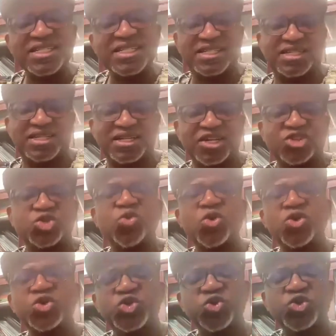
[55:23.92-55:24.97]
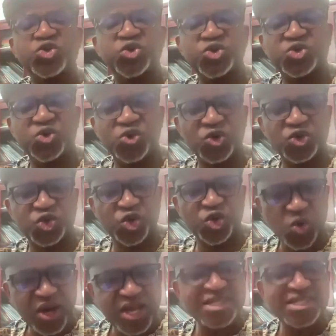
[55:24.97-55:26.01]
it to
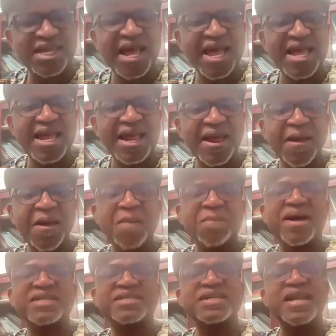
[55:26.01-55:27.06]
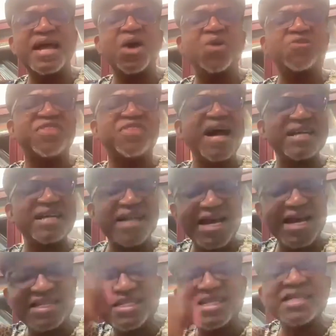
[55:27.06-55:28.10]
USA, but now that
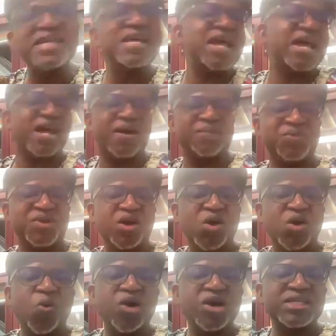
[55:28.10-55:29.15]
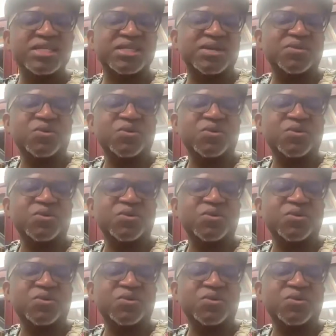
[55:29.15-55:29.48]
idea was